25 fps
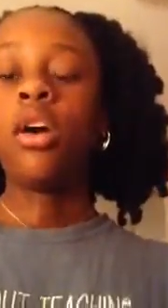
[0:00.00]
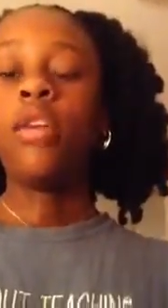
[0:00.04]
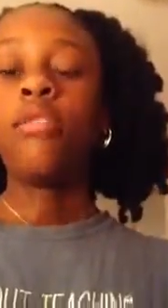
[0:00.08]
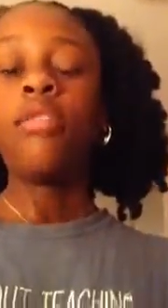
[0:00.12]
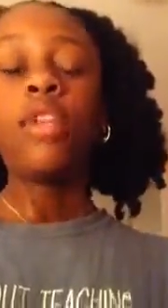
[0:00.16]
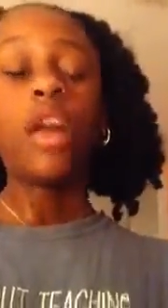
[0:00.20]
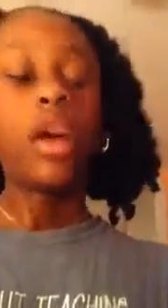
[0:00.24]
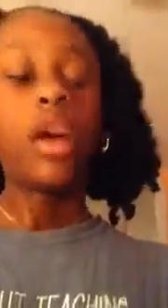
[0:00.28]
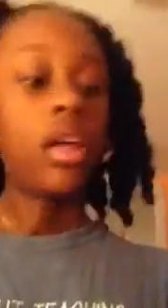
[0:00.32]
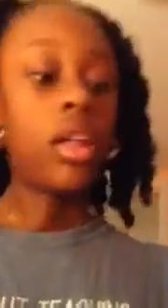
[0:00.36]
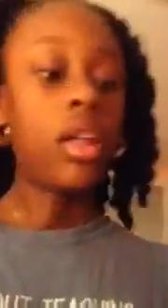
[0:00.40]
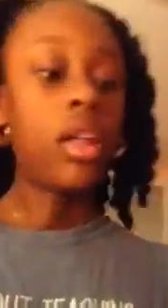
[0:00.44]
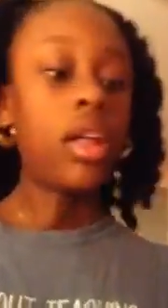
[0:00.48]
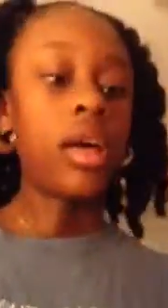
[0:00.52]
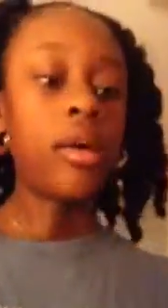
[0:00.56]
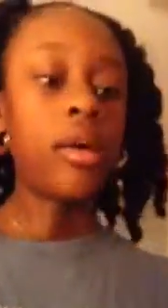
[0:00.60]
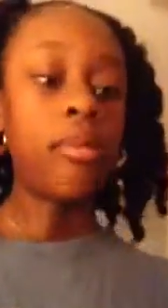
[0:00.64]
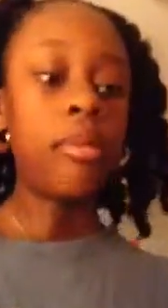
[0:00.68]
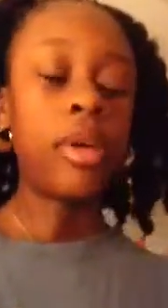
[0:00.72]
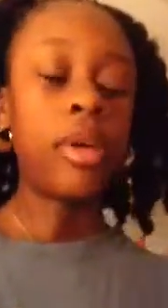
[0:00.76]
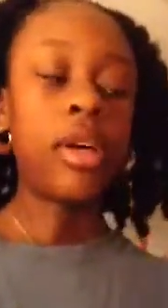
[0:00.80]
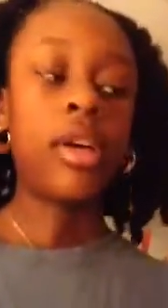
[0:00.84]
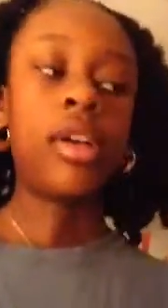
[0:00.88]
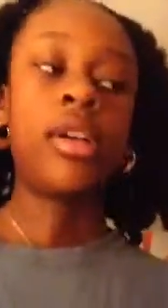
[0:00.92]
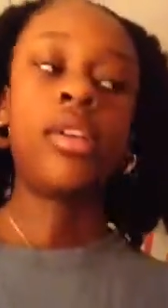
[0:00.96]
vlog a lot
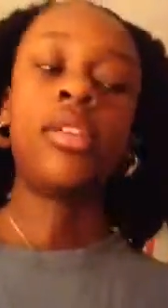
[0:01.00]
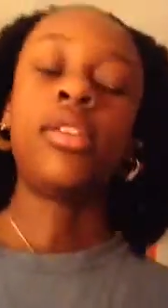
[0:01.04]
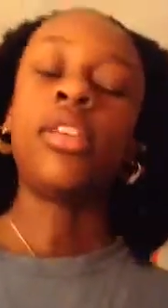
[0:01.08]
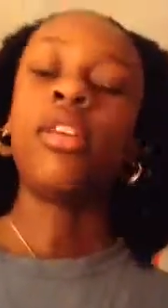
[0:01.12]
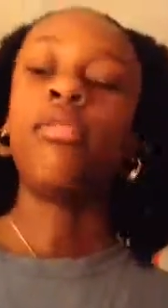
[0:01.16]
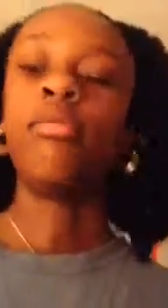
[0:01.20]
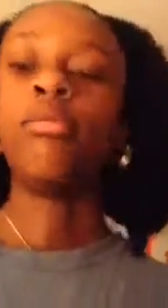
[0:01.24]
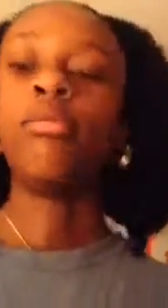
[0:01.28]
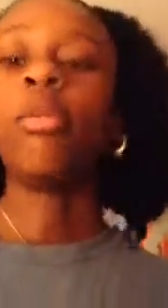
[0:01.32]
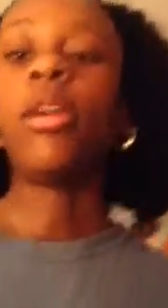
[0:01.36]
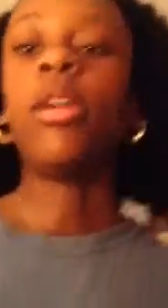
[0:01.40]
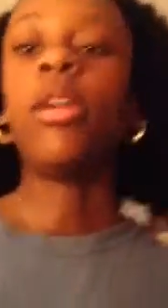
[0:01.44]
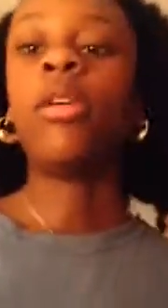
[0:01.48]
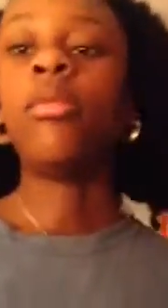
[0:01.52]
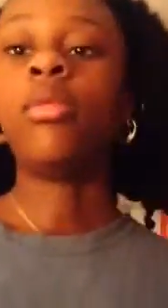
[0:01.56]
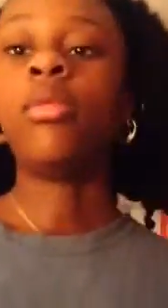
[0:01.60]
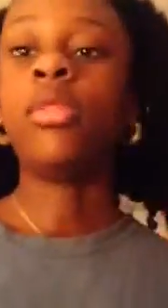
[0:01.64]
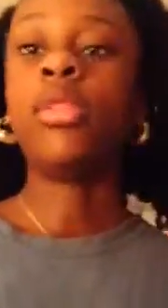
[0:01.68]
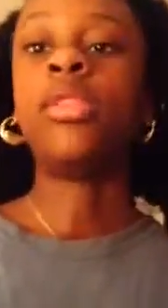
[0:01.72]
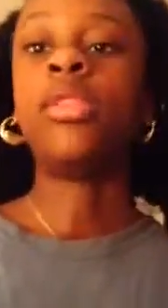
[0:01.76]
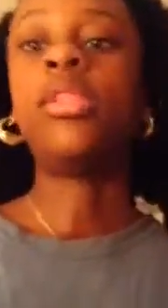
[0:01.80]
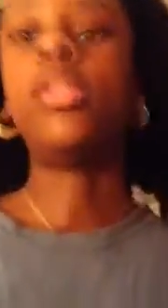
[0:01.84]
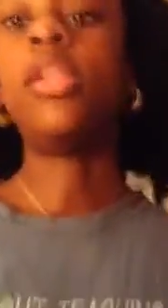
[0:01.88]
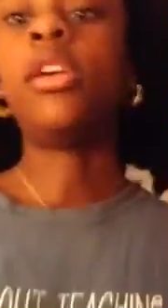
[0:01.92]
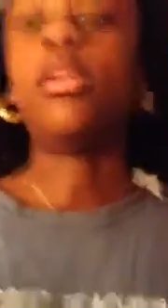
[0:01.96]
because everybody was
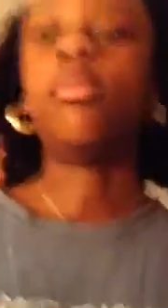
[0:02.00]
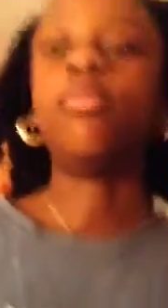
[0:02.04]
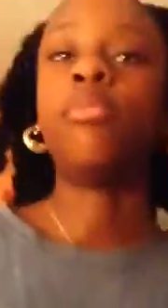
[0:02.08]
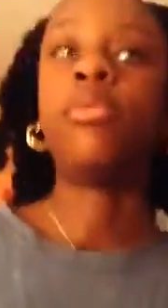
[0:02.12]
asleep.